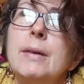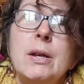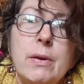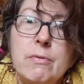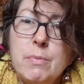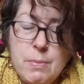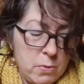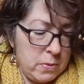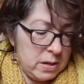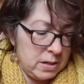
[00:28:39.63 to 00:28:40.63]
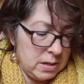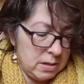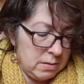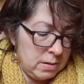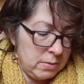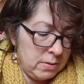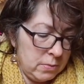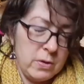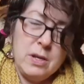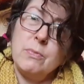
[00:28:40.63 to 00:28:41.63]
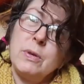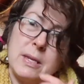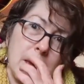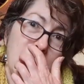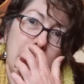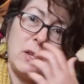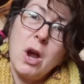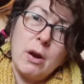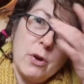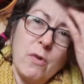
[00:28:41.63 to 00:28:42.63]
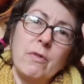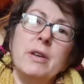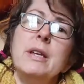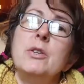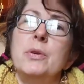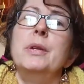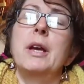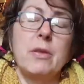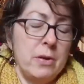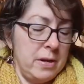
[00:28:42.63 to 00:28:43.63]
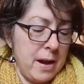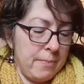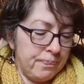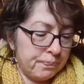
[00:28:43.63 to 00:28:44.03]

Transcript: don't even remember what I did. What is that? Like yarn over, knit two together. Yeah.